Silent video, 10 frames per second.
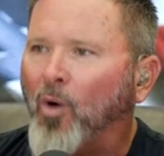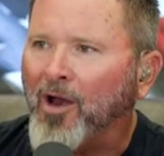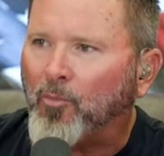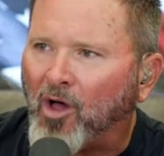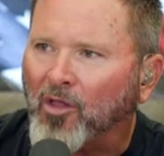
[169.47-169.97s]

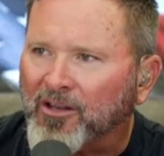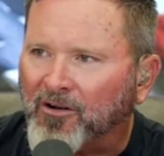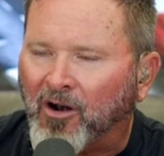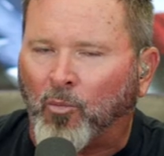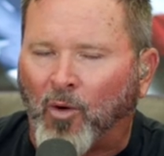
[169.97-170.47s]

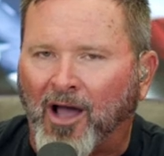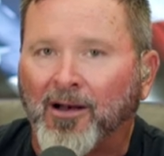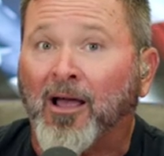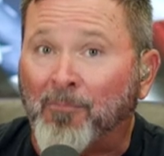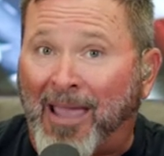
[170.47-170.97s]

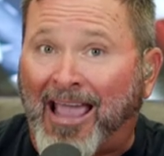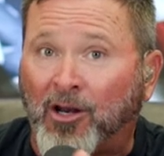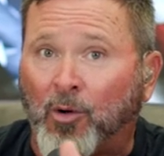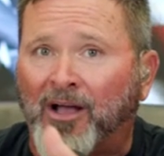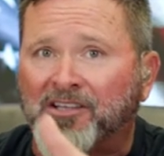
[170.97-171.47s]
a man
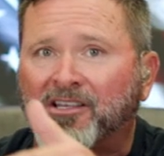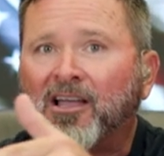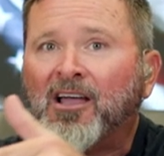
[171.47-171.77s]
who was